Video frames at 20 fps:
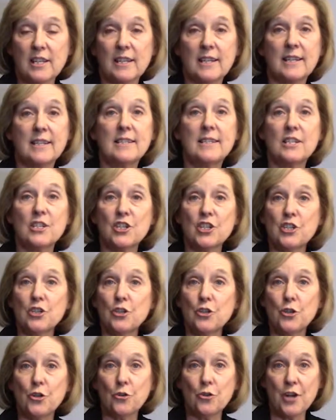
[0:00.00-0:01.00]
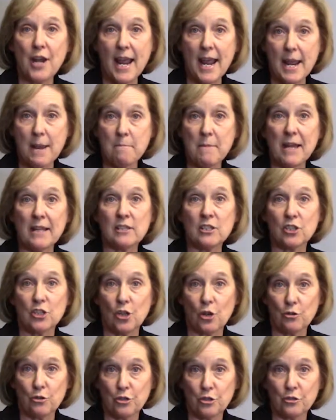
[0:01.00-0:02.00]
in addition to your name and
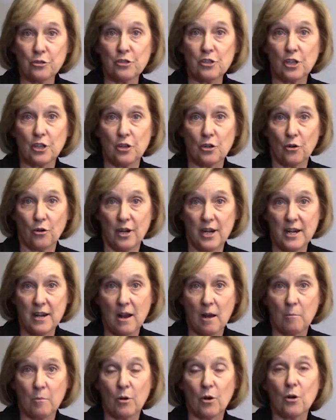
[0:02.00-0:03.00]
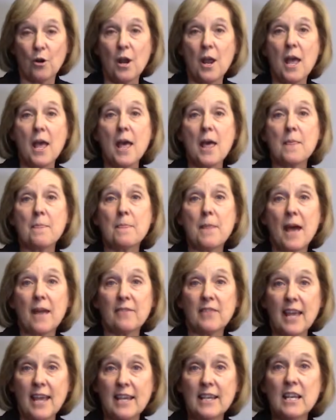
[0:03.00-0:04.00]
Social Security number
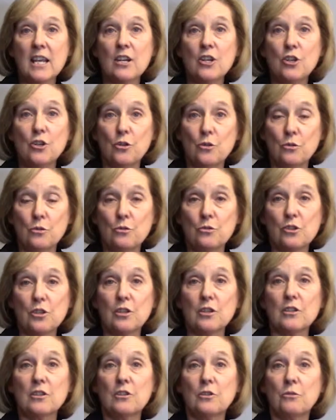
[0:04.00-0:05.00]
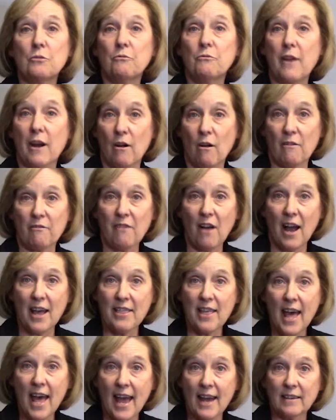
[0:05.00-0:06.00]
that they can use to verify
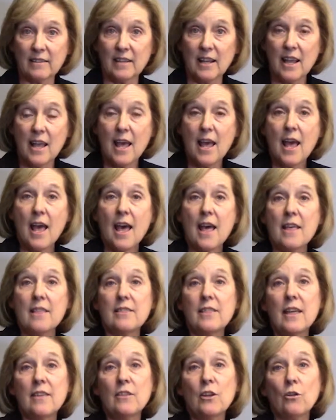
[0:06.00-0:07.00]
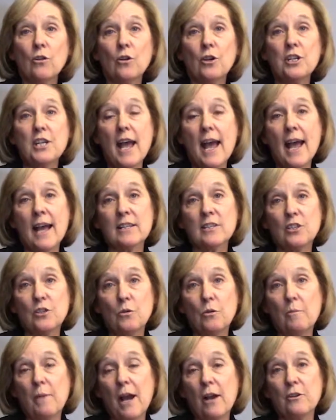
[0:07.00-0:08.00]
that. Then they're going to ask
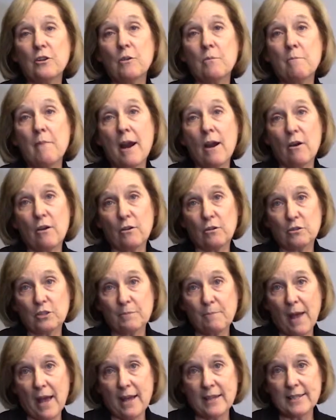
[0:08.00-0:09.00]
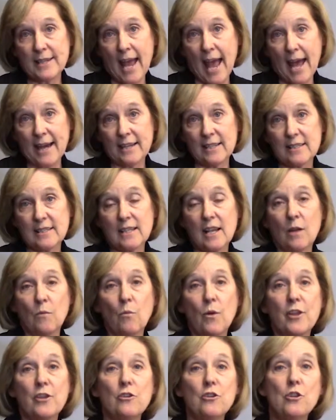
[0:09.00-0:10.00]
you about your marital status and
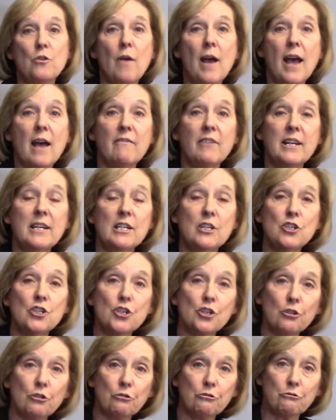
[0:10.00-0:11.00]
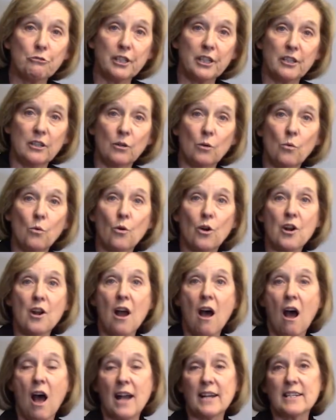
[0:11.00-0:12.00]
whether you have any children or
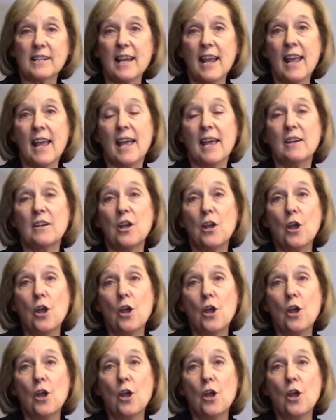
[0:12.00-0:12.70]
not, and